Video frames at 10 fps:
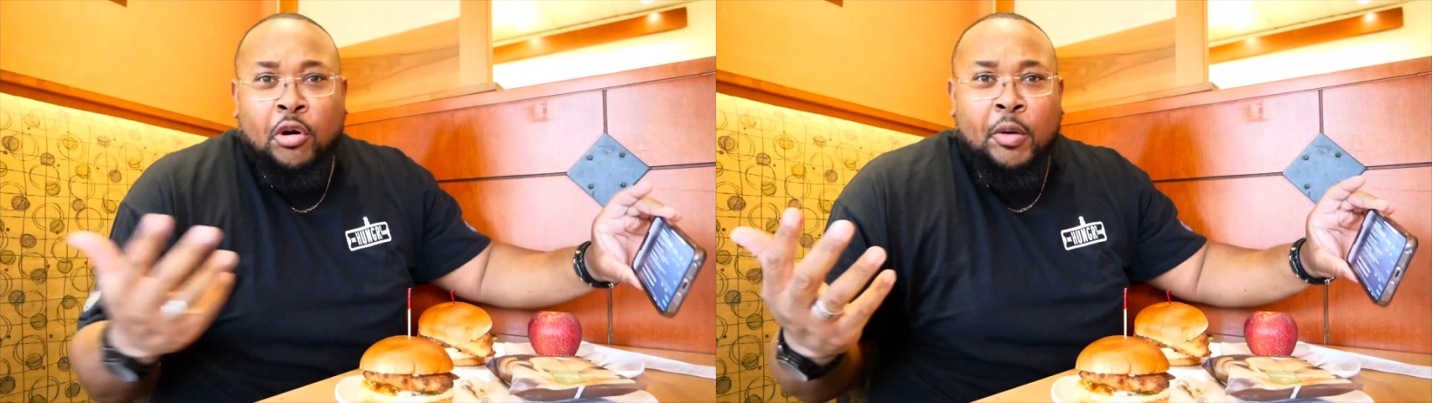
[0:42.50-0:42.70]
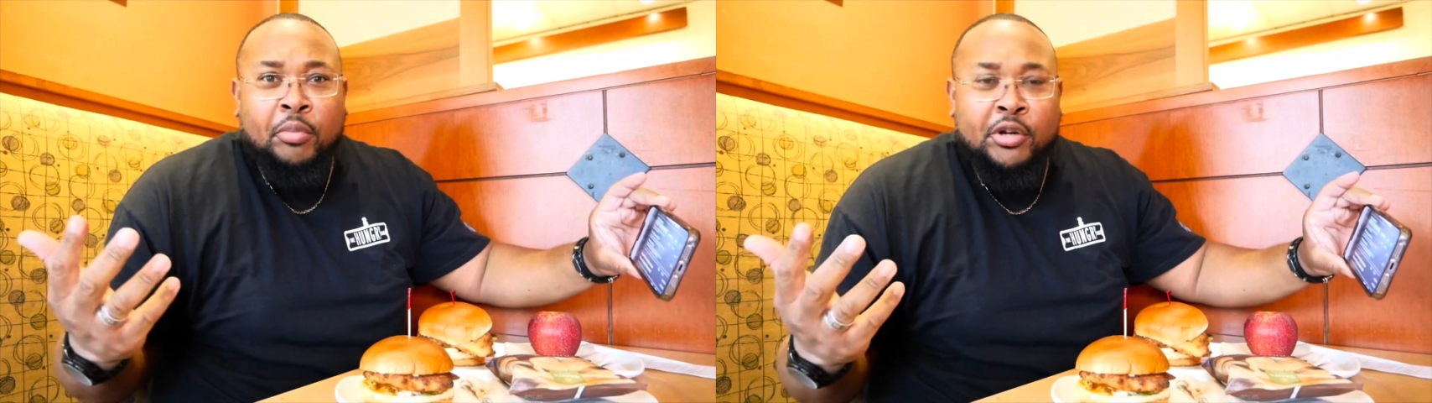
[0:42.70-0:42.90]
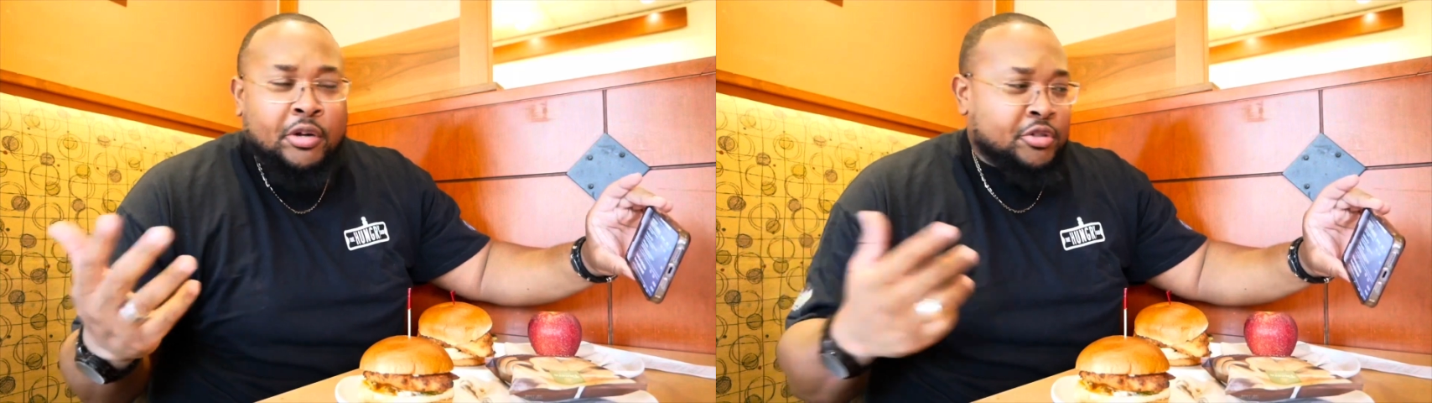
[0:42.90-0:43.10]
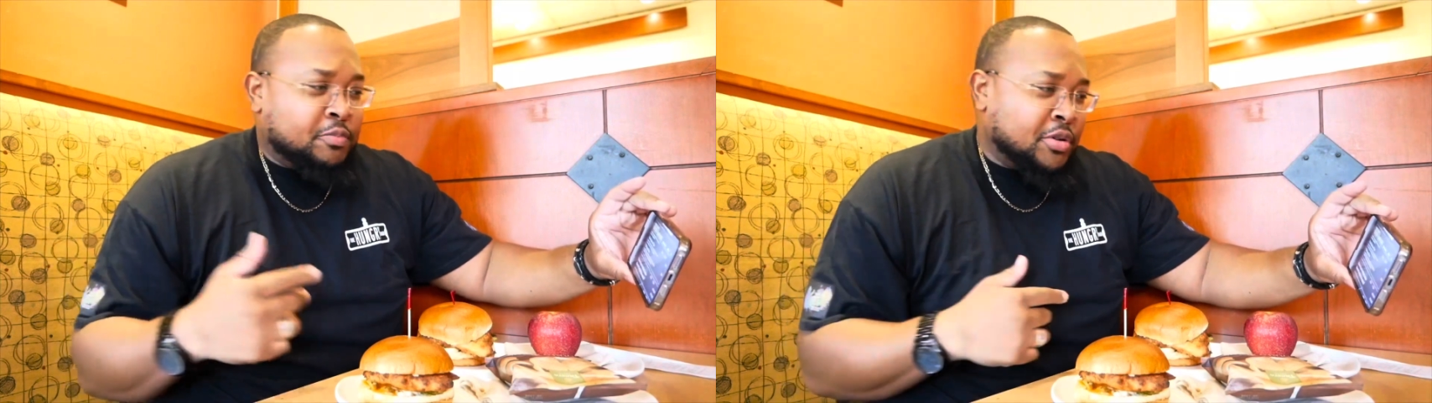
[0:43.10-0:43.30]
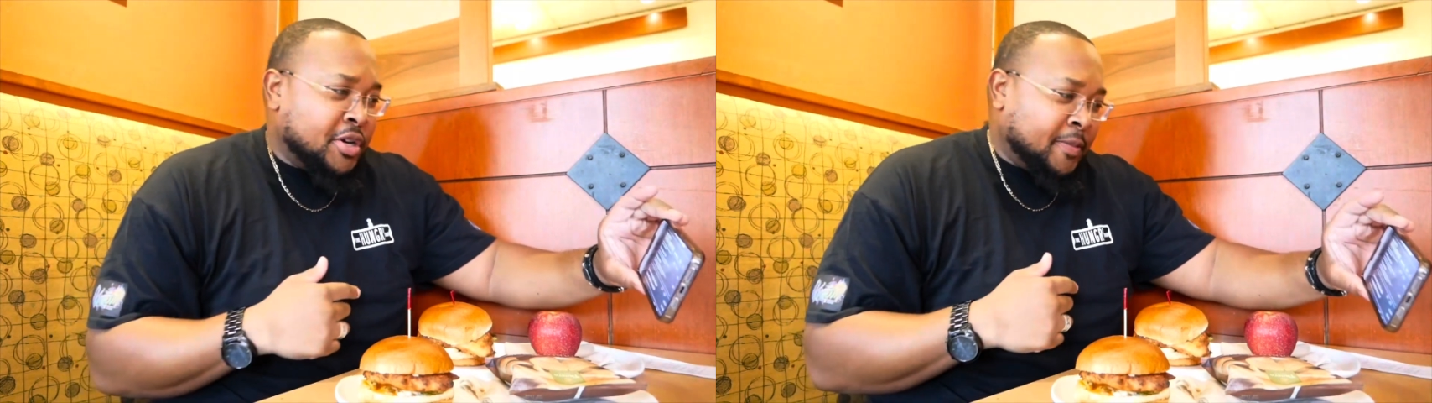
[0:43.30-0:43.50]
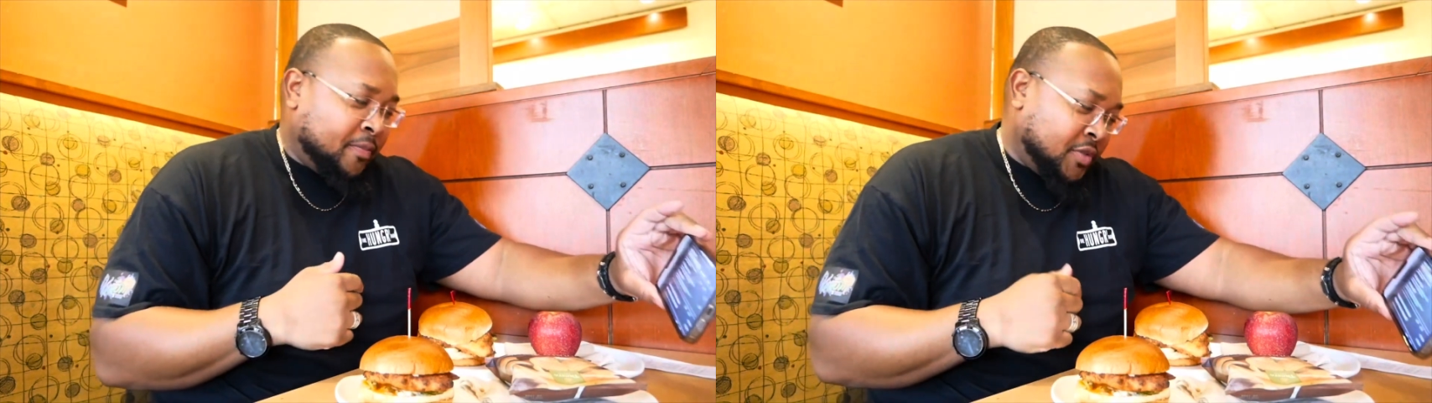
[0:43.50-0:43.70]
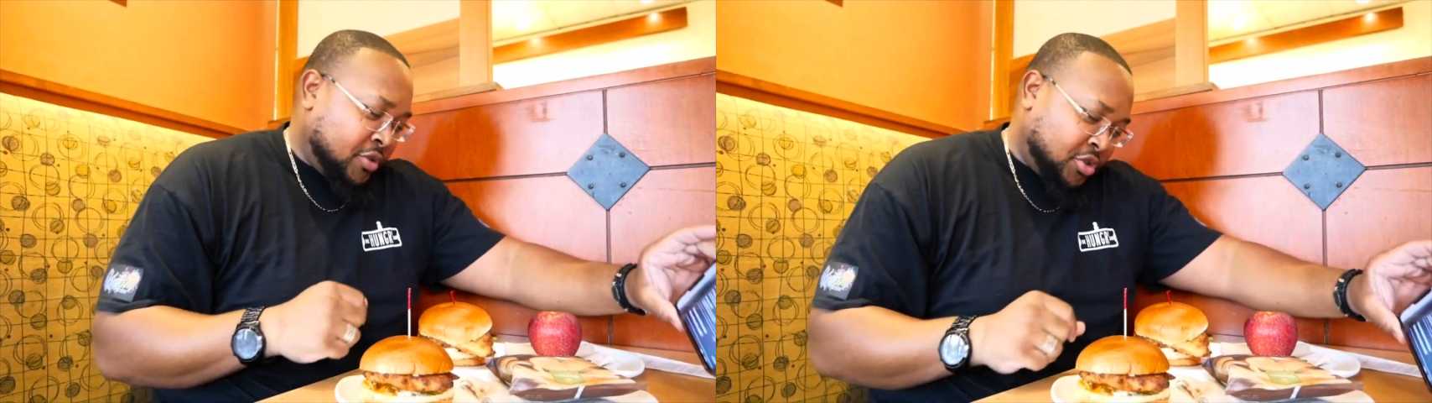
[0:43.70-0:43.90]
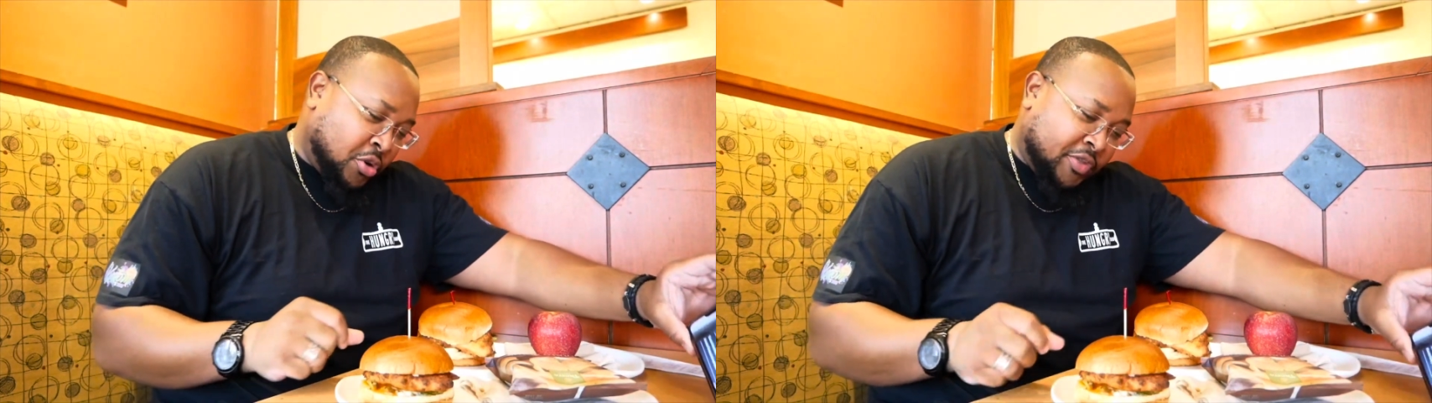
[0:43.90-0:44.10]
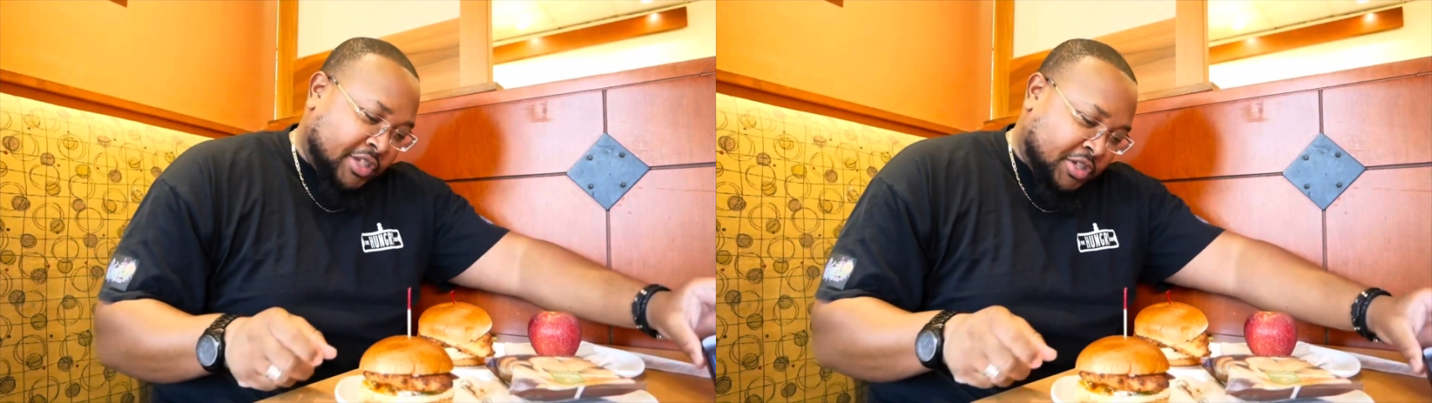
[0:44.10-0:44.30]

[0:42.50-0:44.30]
on a brioche bun. So that's